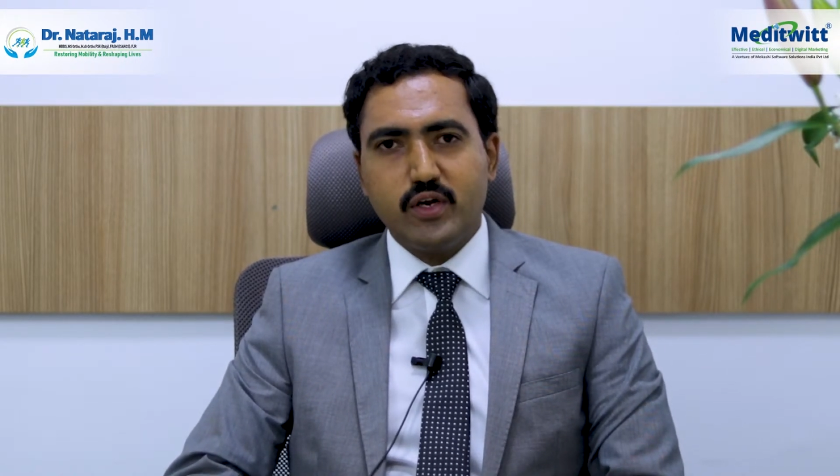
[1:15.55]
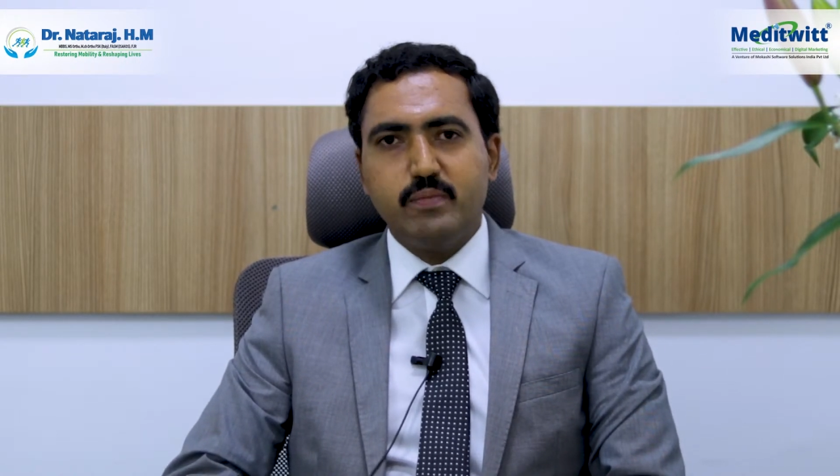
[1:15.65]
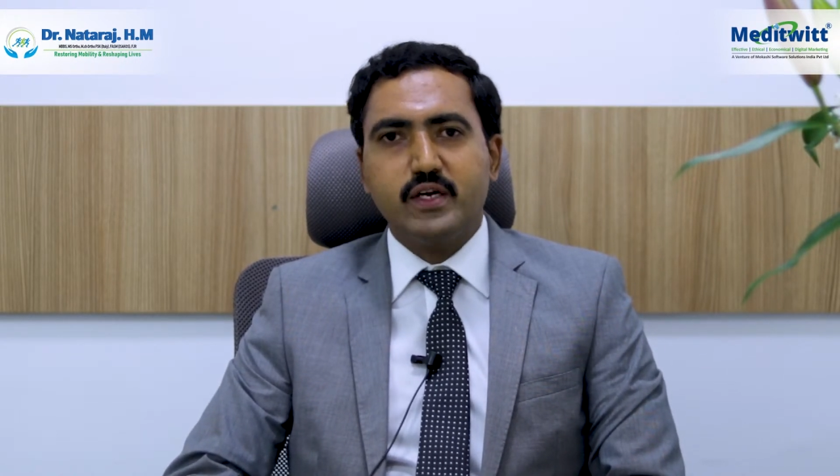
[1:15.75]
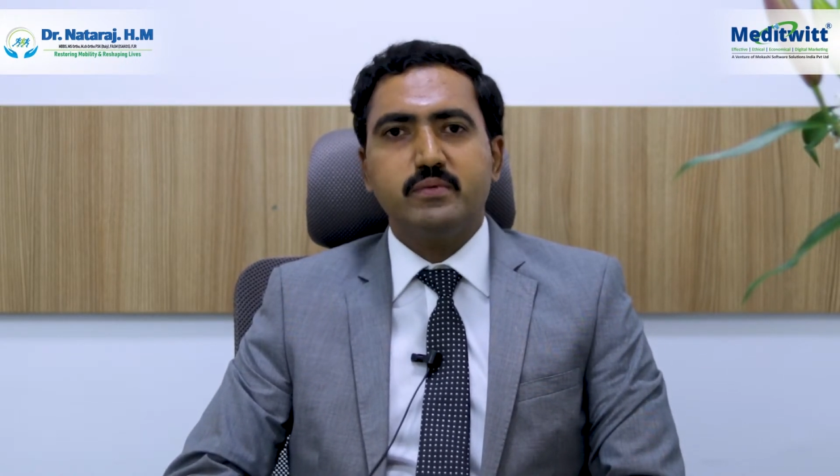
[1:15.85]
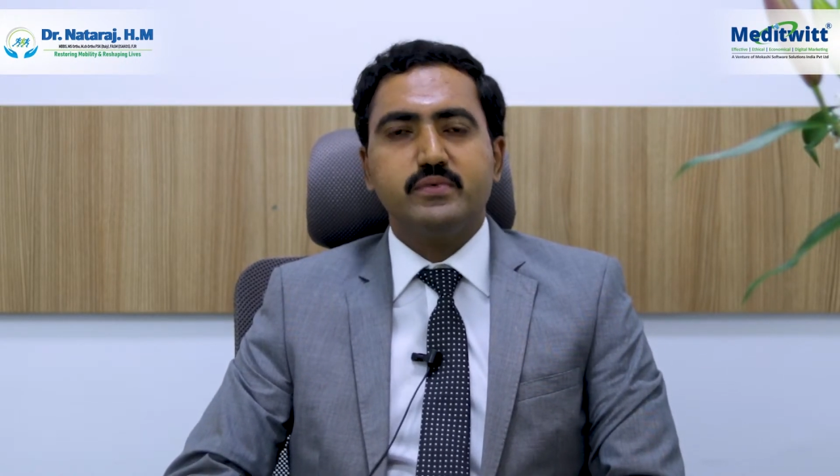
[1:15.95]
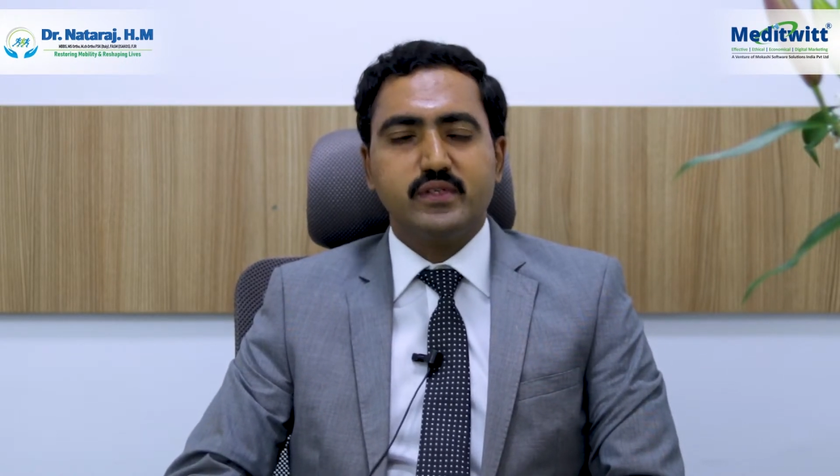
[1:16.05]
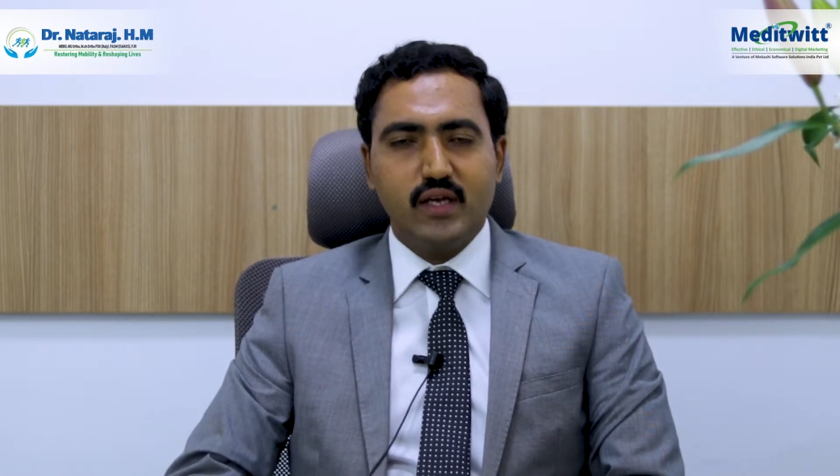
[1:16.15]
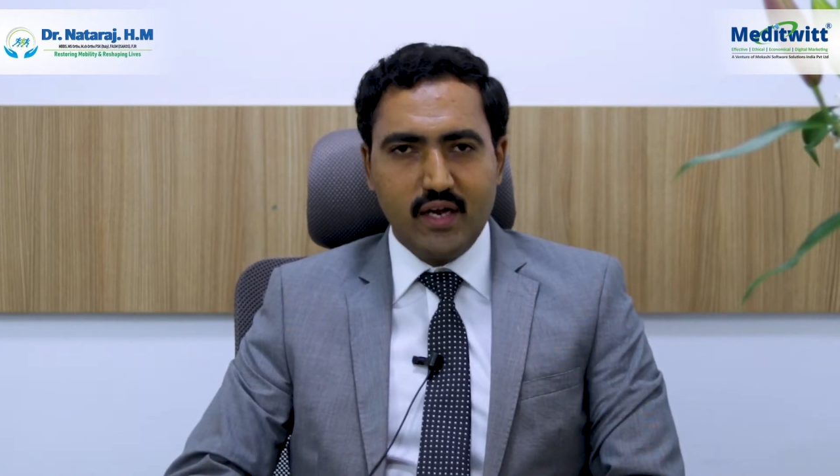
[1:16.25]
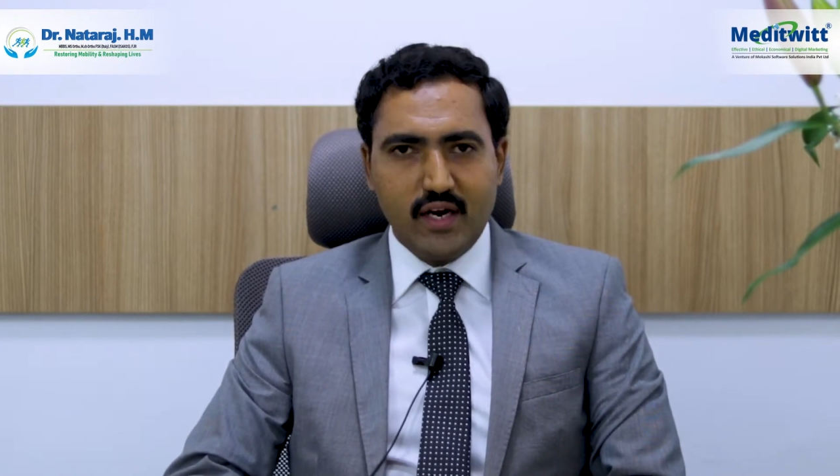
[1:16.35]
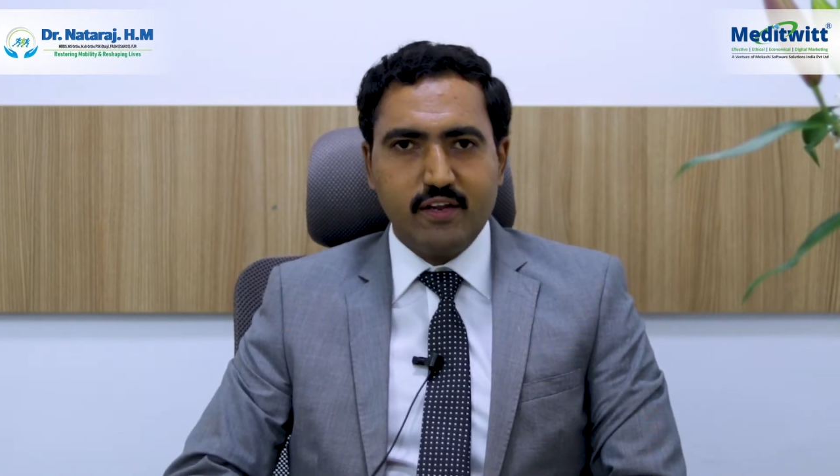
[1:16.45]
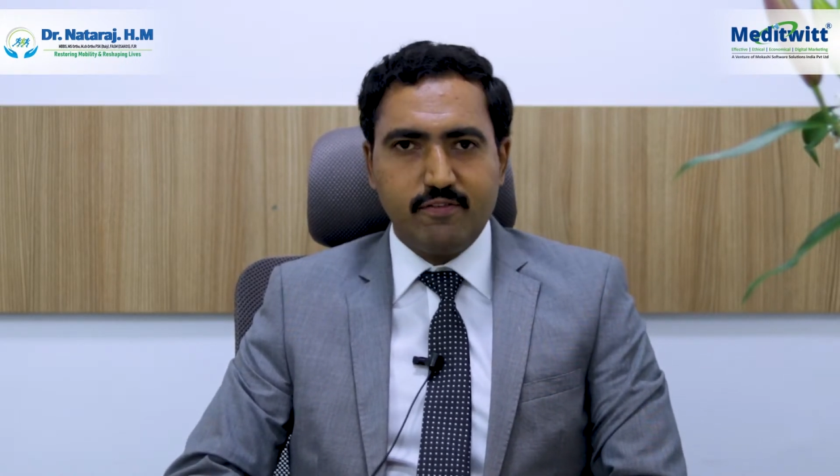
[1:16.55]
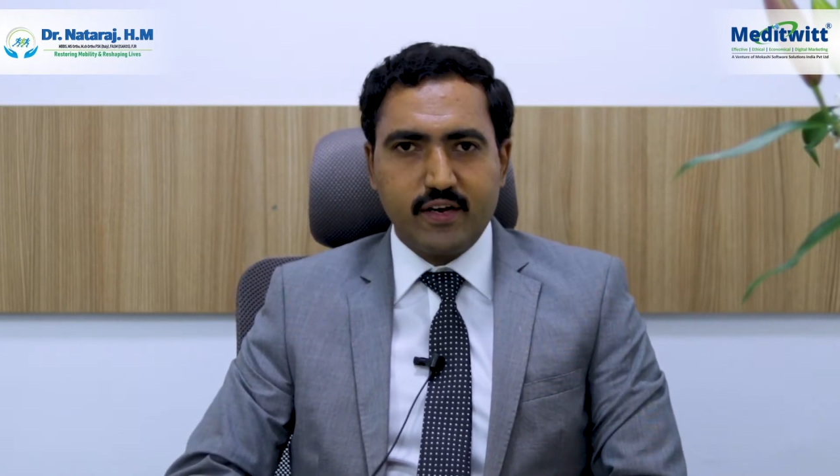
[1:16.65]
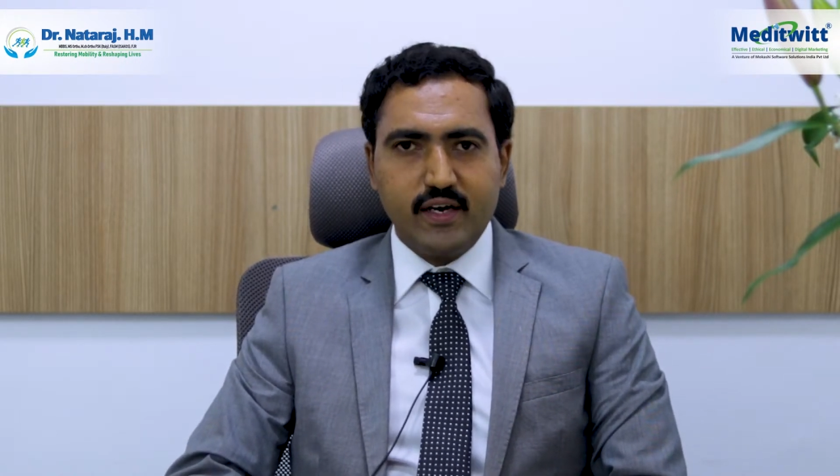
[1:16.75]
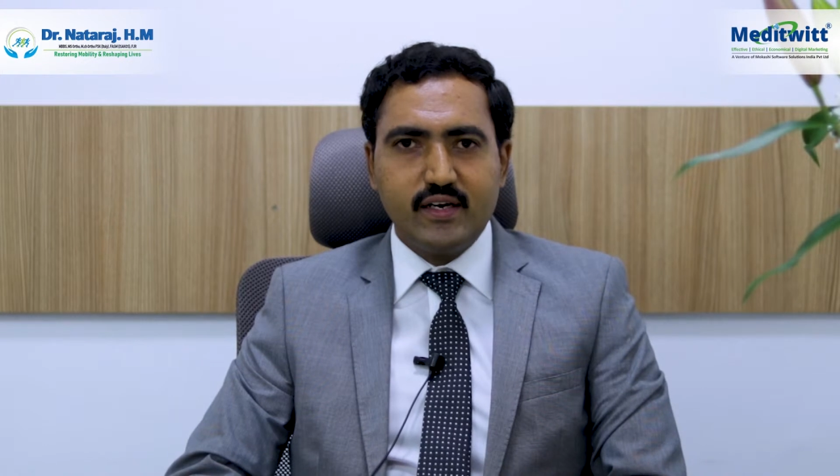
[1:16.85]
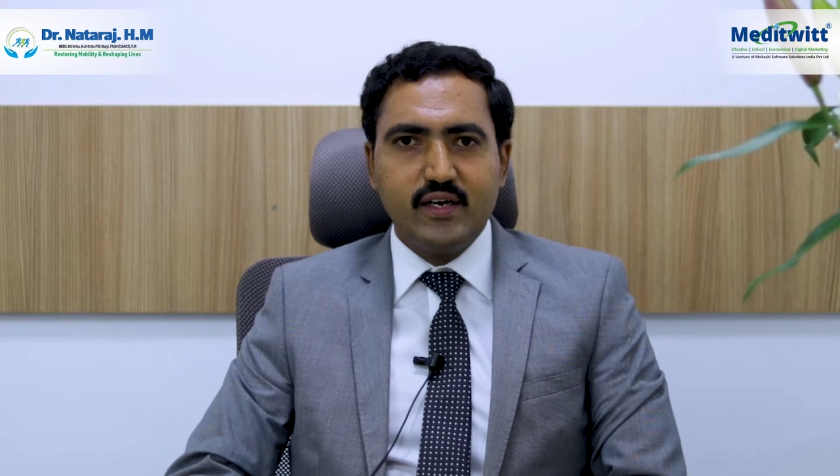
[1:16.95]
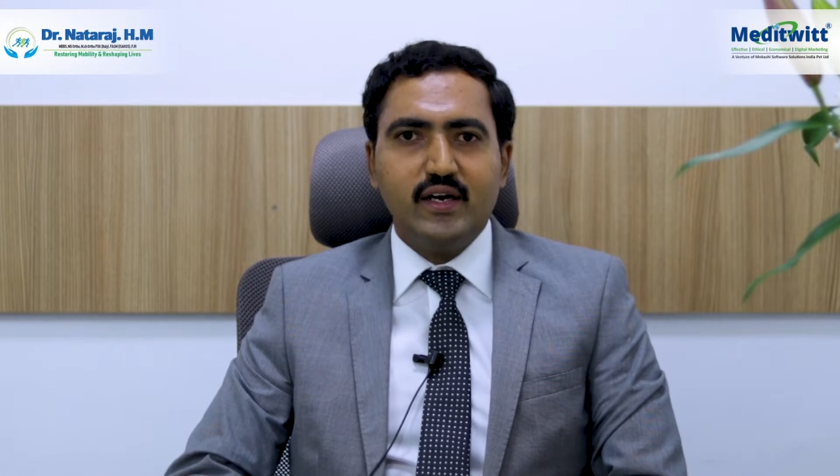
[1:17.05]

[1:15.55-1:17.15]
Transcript: becomes difficult,